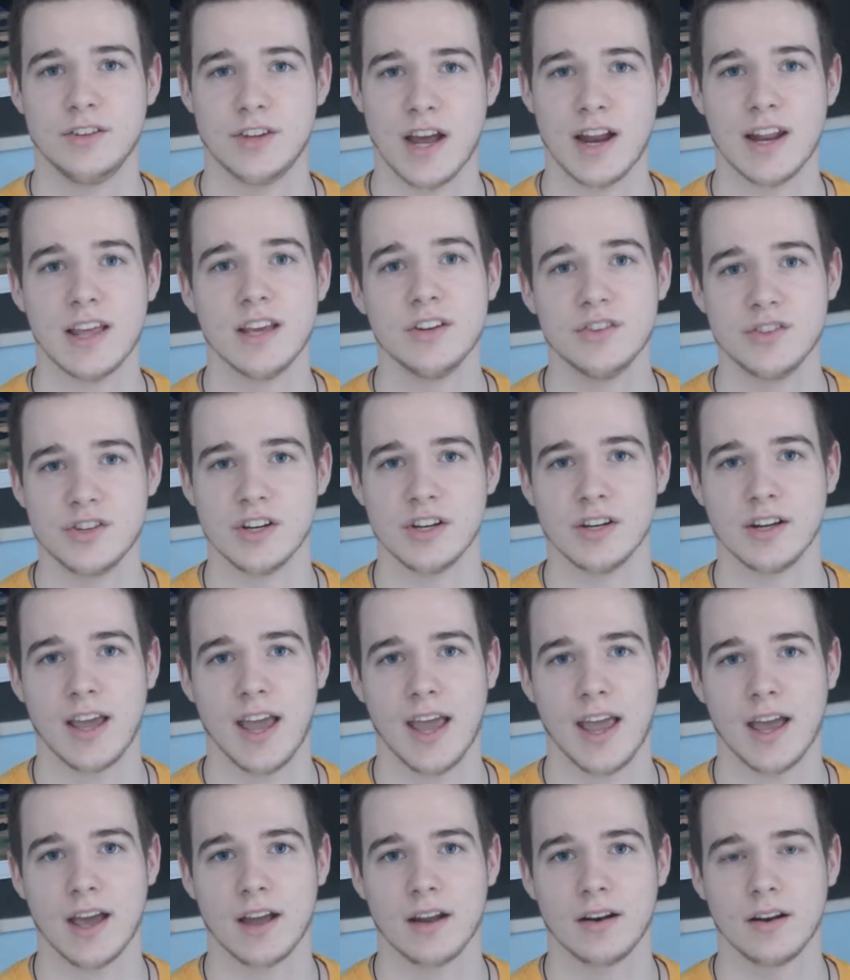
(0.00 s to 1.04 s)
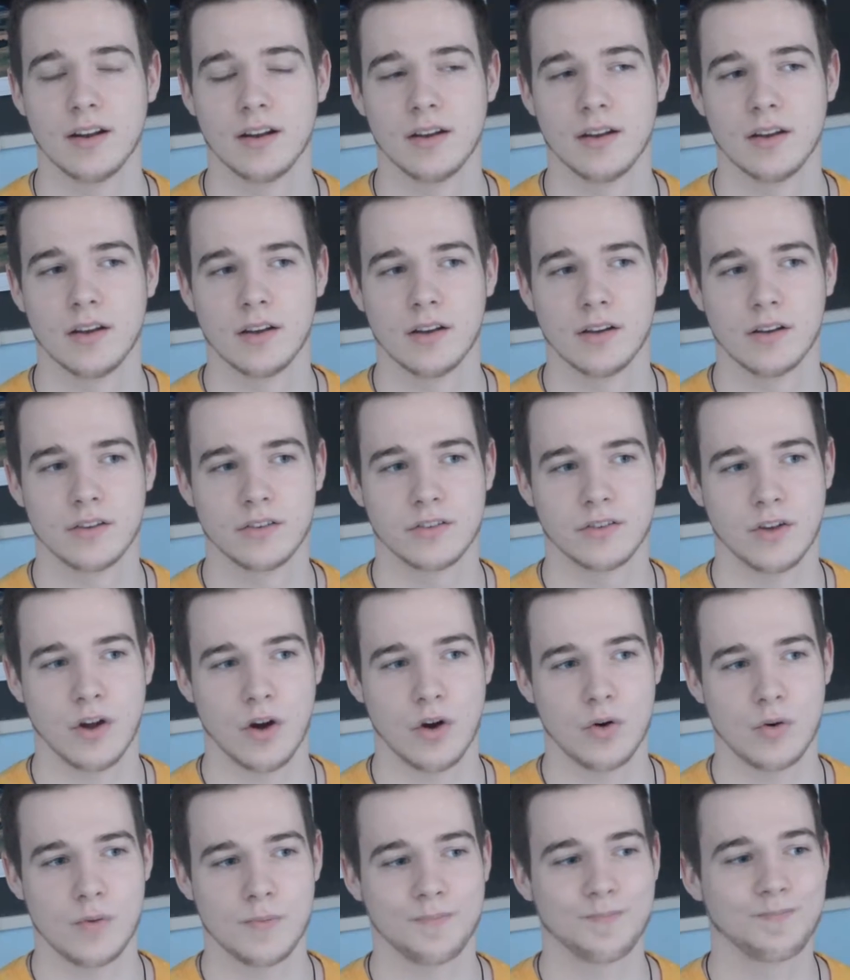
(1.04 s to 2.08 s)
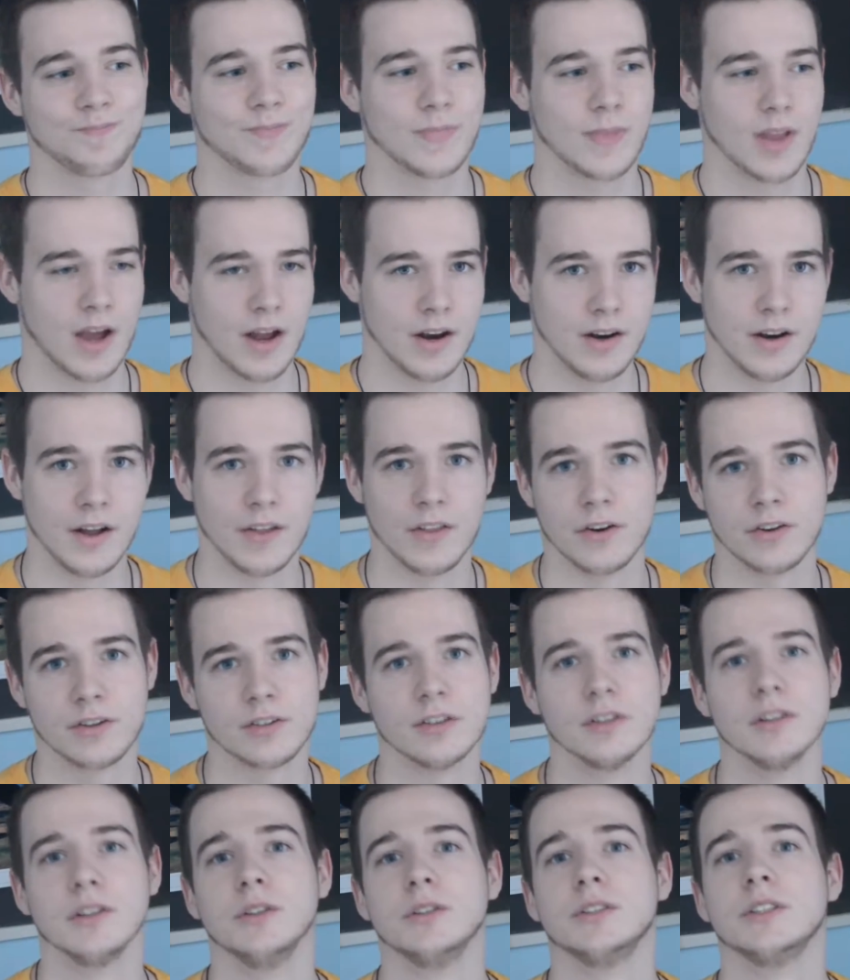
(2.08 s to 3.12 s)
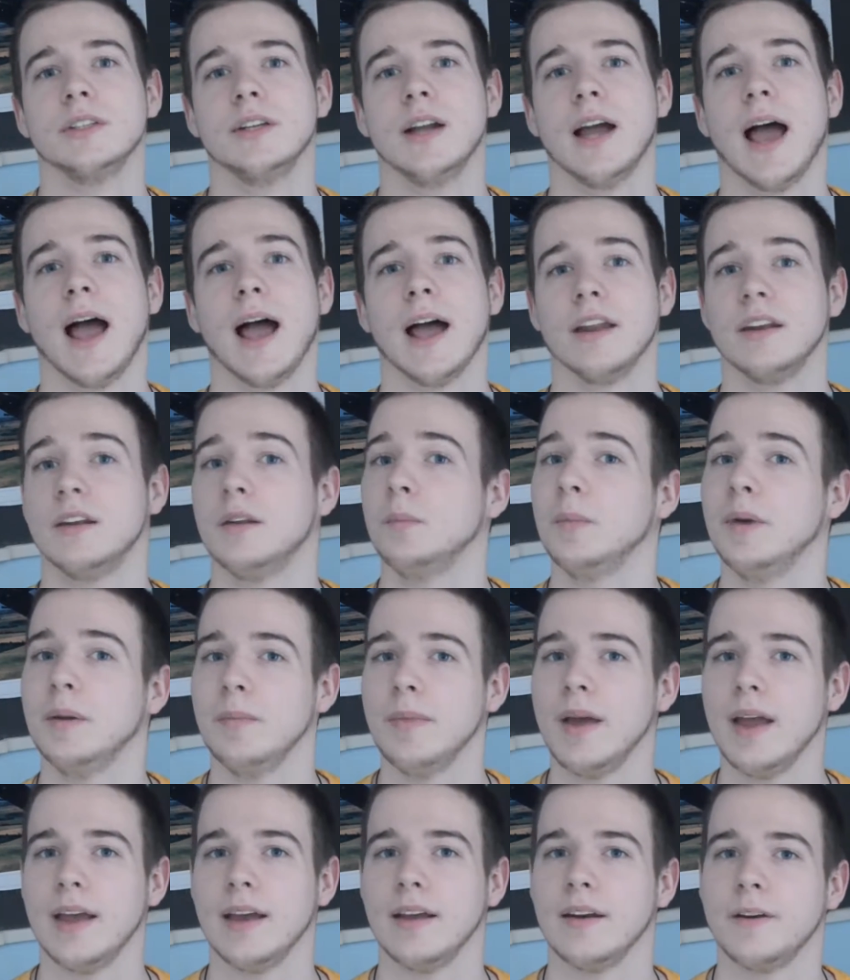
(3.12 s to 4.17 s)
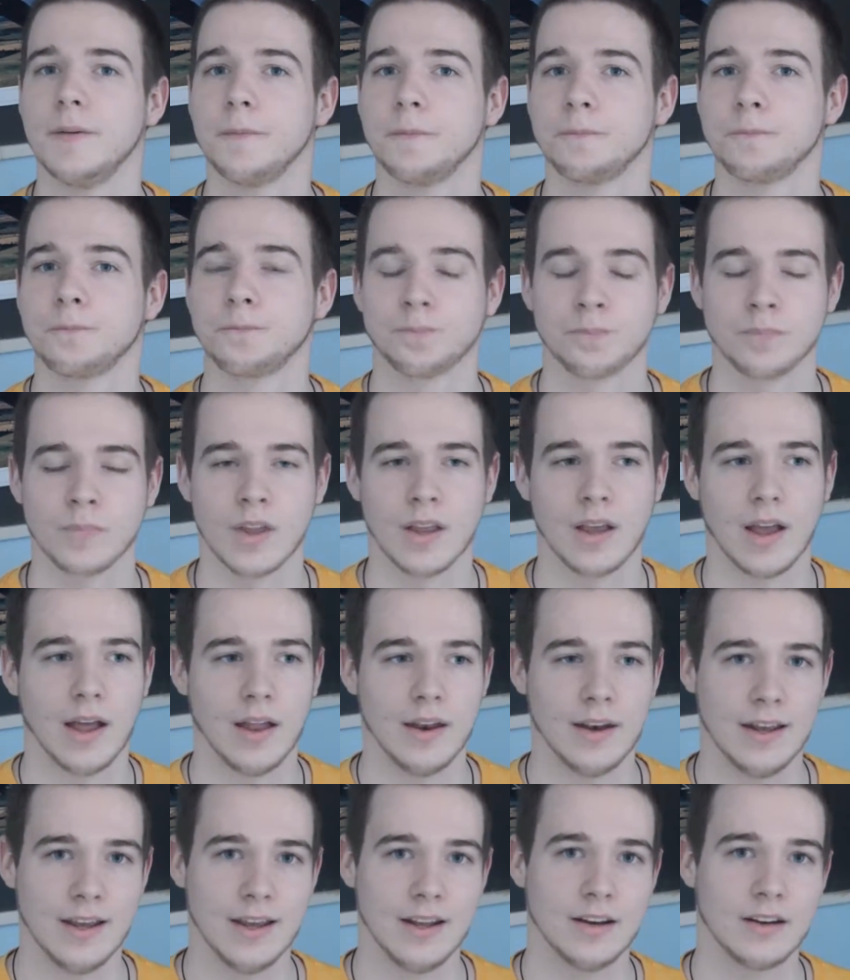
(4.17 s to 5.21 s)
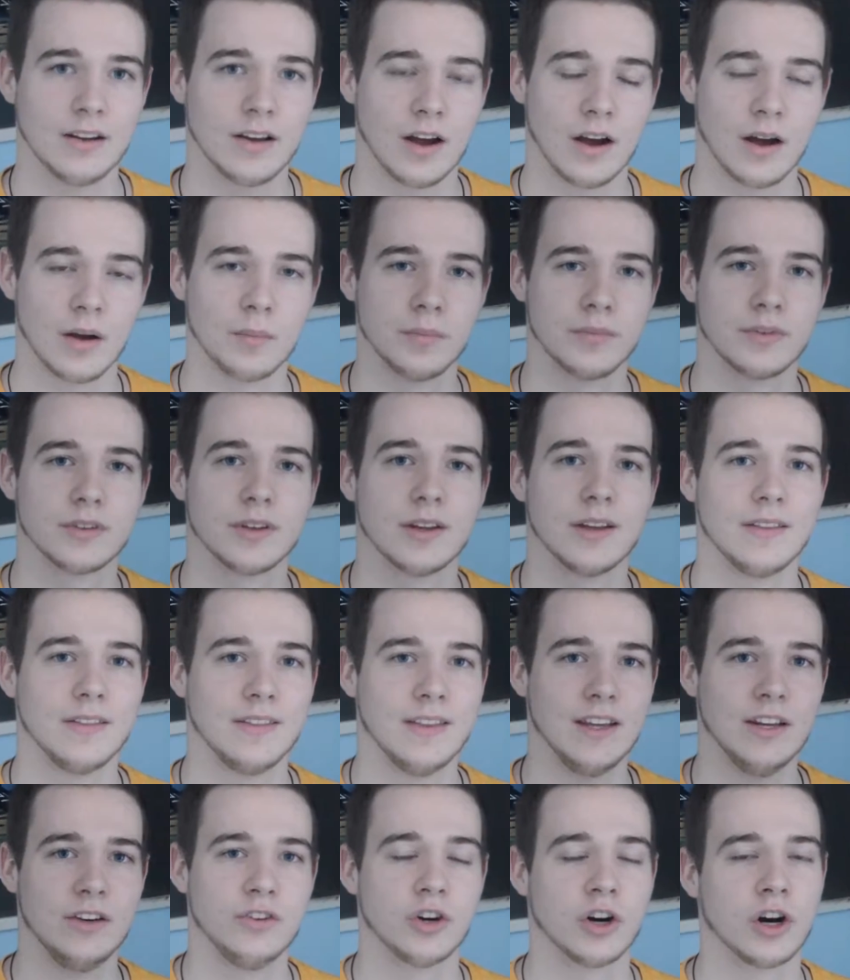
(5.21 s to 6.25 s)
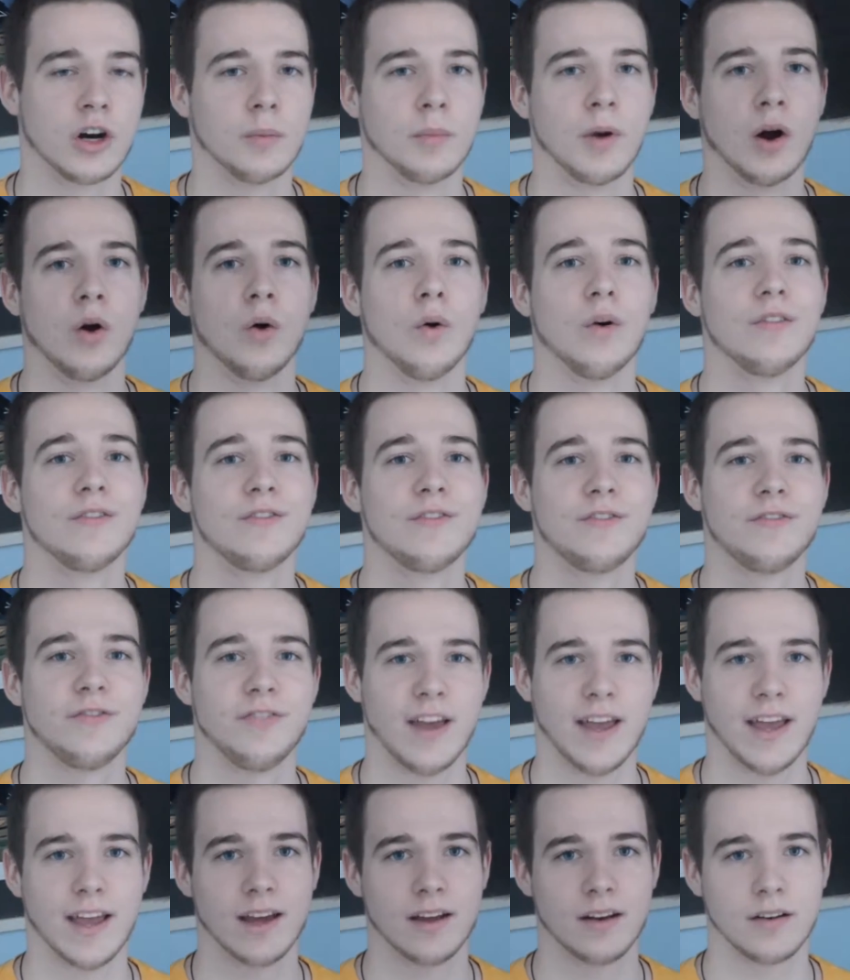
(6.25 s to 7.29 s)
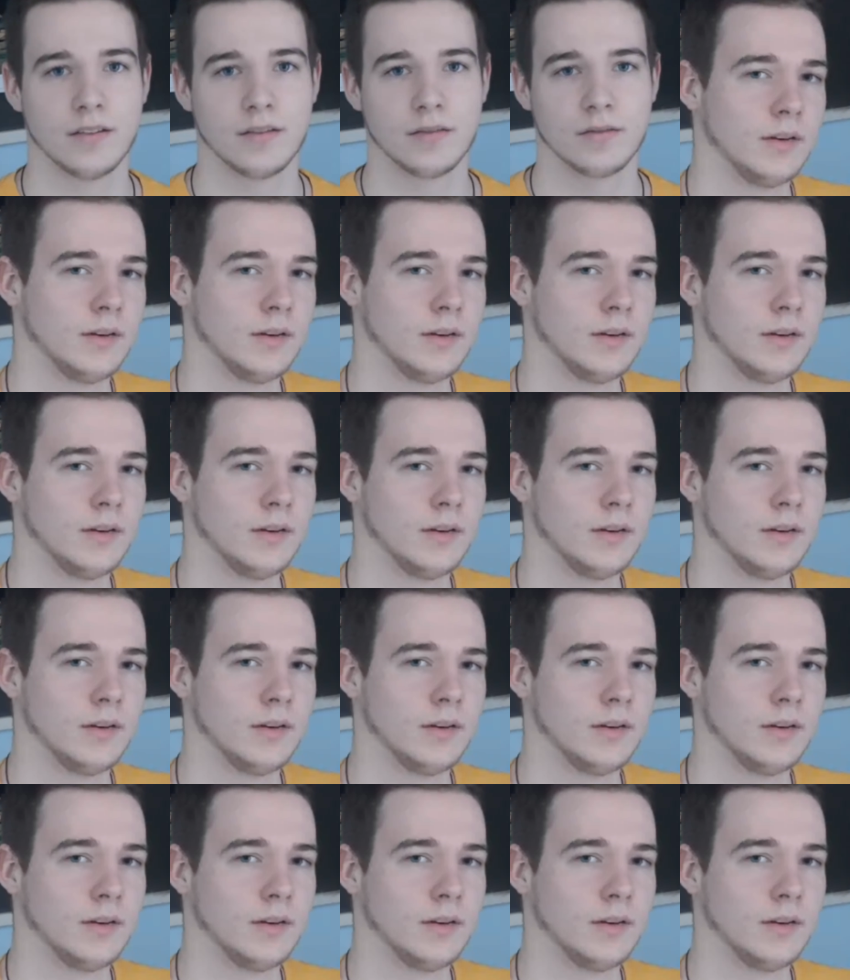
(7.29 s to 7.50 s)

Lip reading: jet engine can. So another solution had to be made, and in comes the turbofan.